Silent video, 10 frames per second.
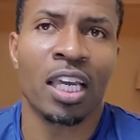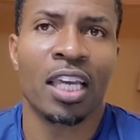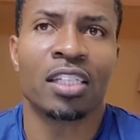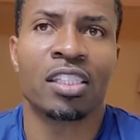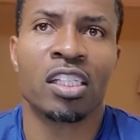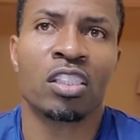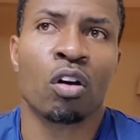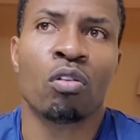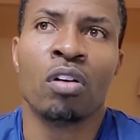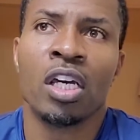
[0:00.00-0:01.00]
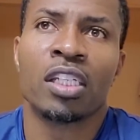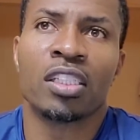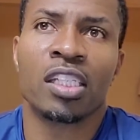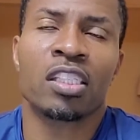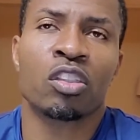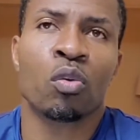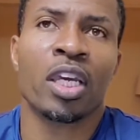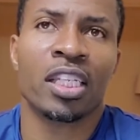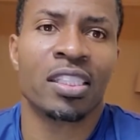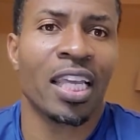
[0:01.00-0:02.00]
And just as quick
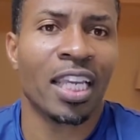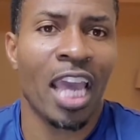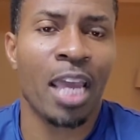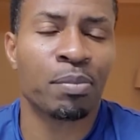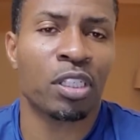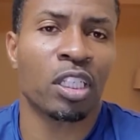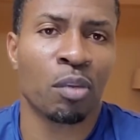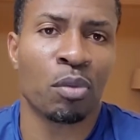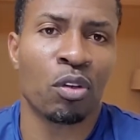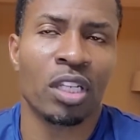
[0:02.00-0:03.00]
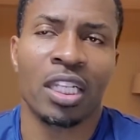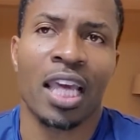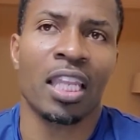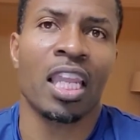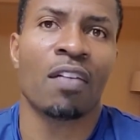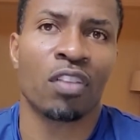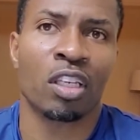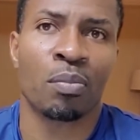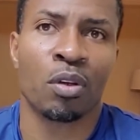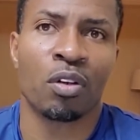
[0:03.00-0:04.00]
as they came to the community, they left the
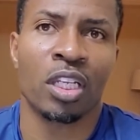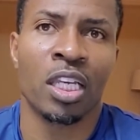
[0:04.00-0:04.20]
community